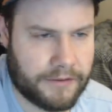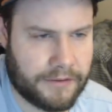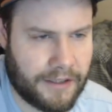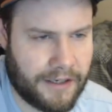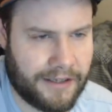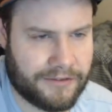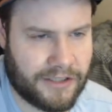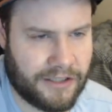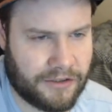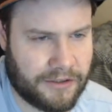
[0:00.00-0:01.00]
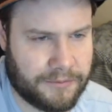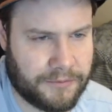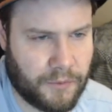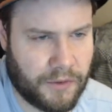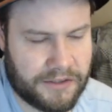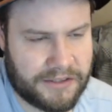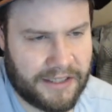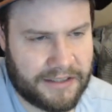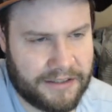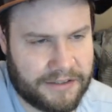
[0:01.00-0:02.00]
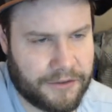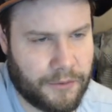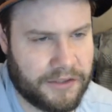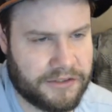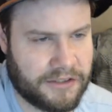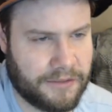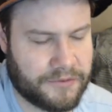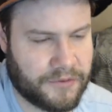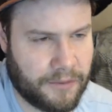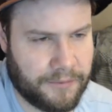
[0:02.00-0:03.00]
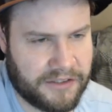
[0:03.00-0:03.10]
All right, try to look up where exactly this equation comes from.